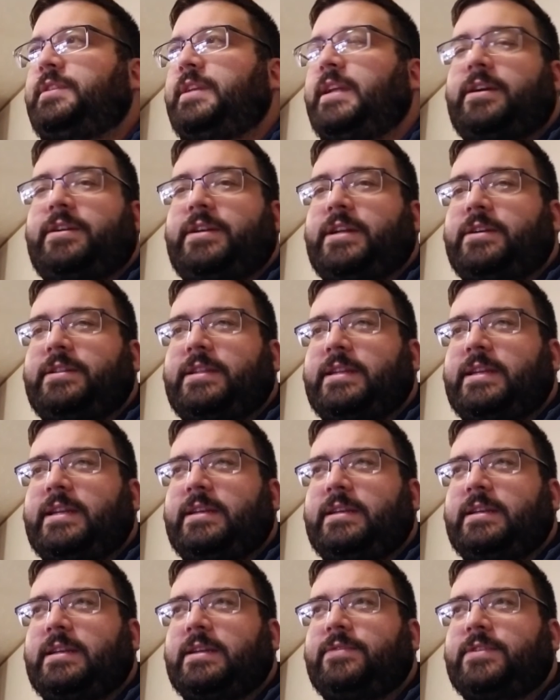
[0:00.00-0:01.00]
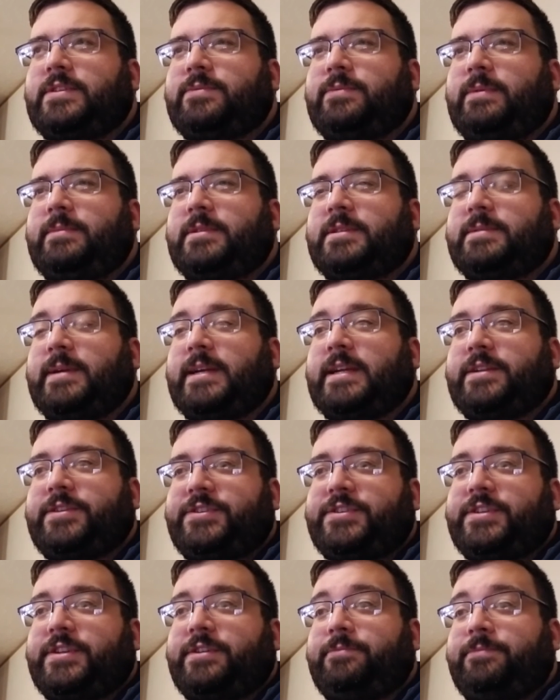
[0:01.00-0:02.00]
No, they didn't give us a women's
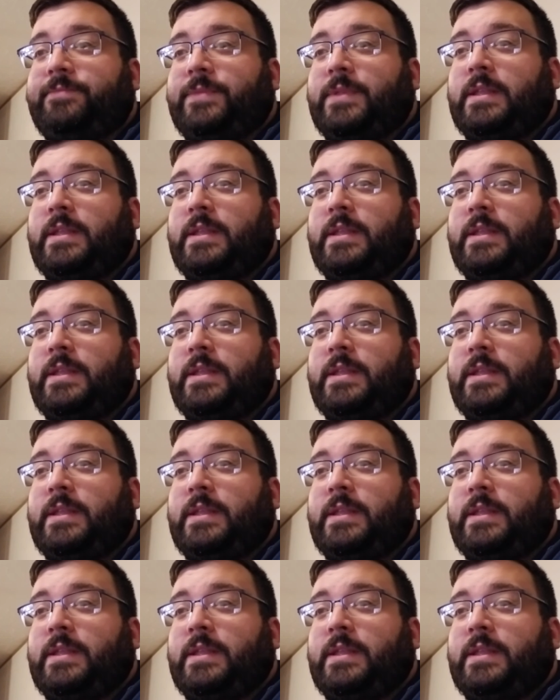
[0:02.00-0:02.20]
match, so